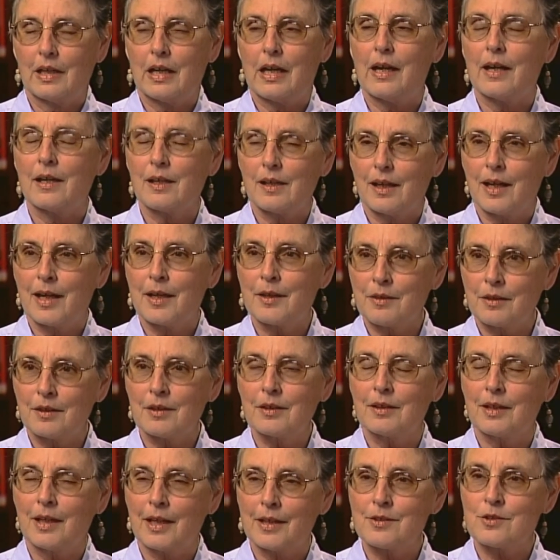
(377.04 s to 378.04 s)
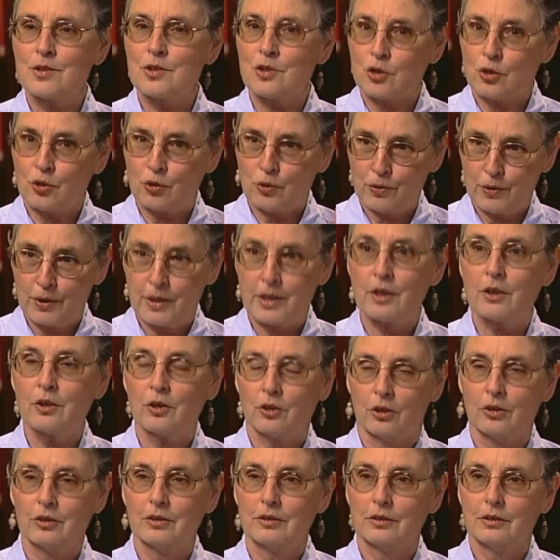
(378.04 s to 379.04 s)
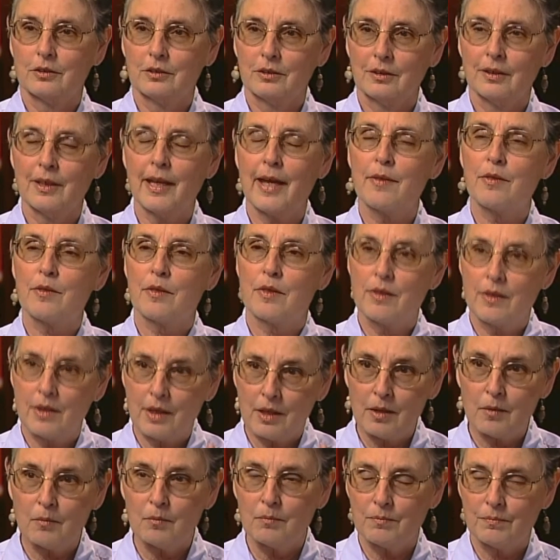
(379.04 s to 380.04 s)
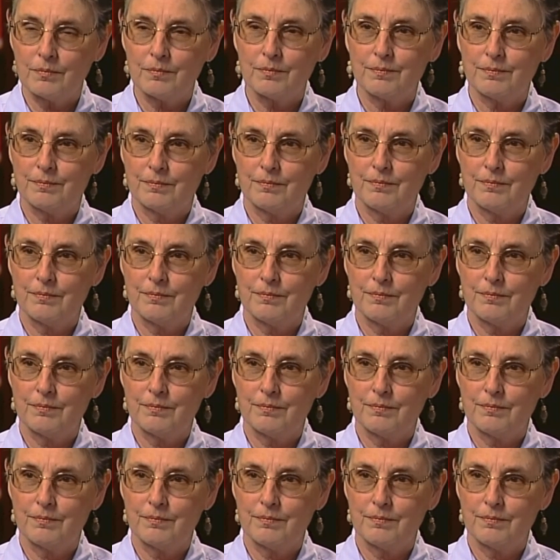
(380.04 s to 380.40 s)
I think that's critical. Let them,